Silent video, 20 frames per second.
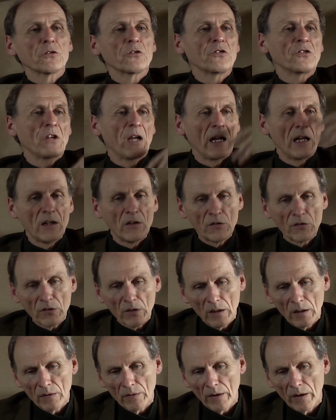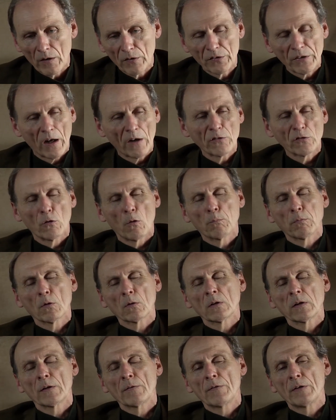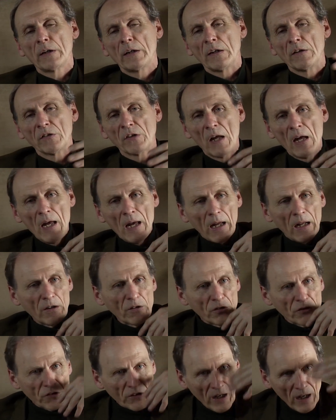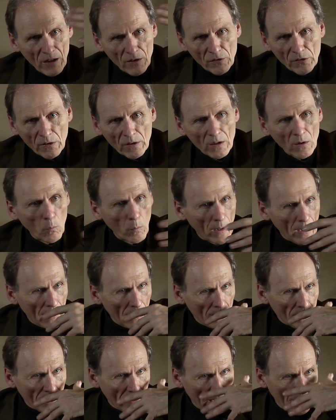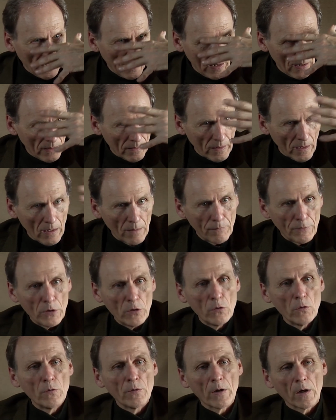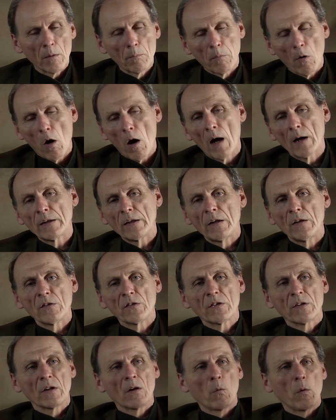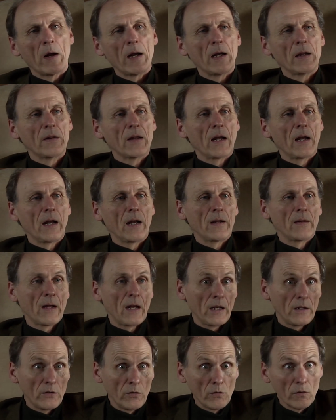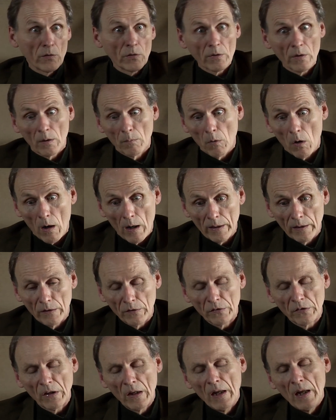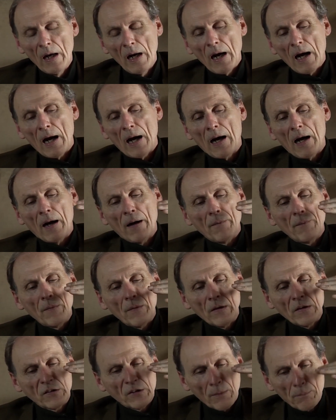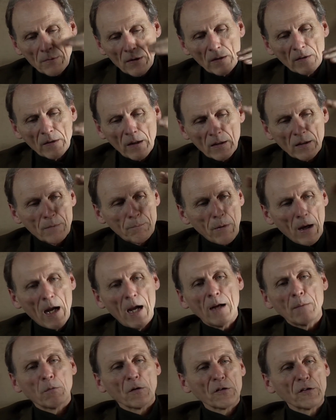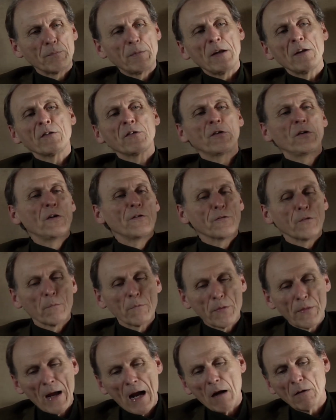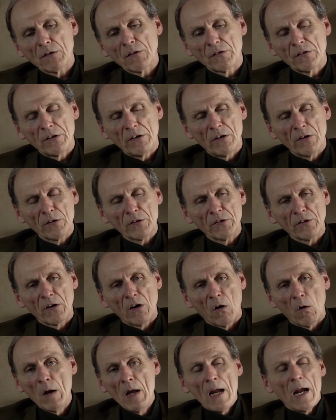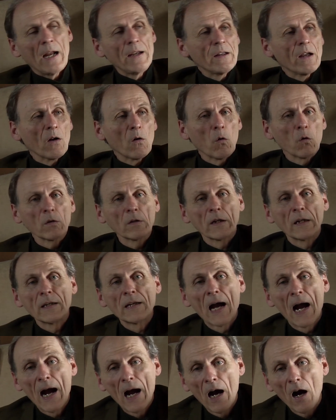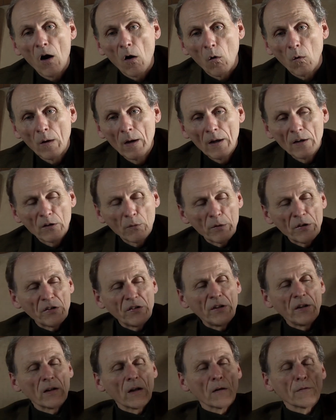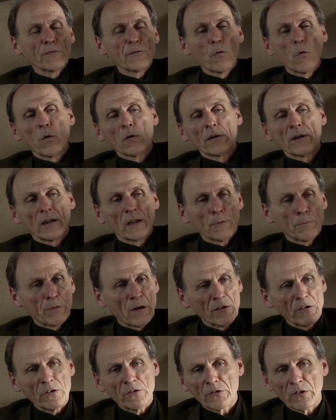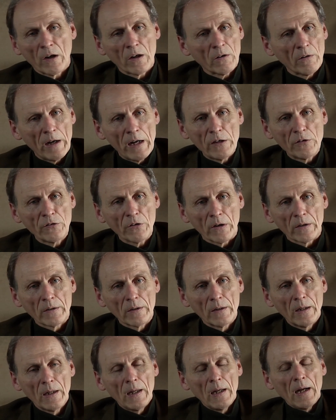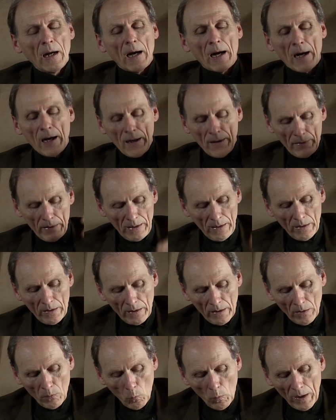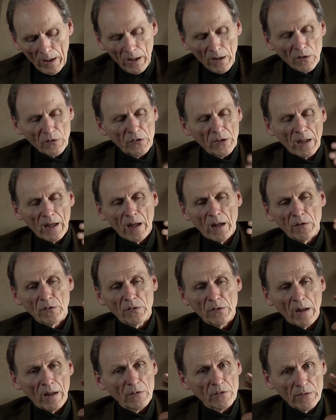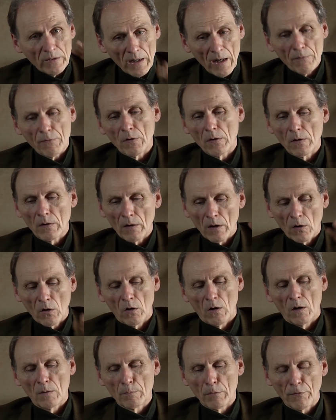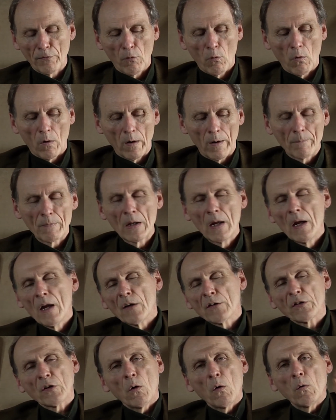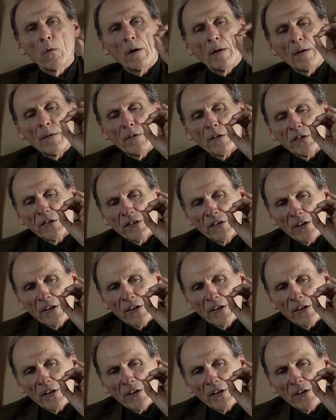changing their sexual proclivities and changing the way they view their bodies and the way they use their bodies. Something that the Bible speaks to from thousands of years ago, and yet only now do we see it unfolding in the present generation. In ways that has never occurred before. So the